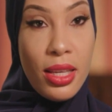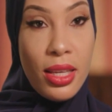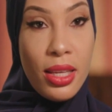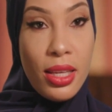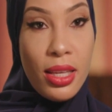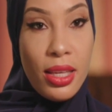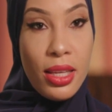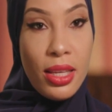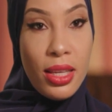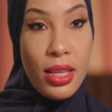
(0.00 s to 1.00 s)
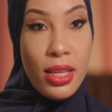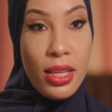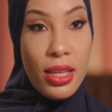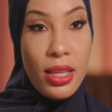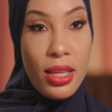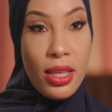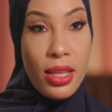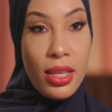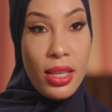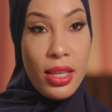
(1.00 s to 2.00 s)

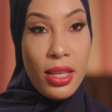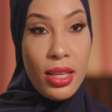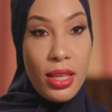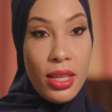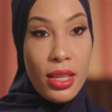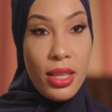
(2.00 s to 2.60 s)
No one is speaking in this clip.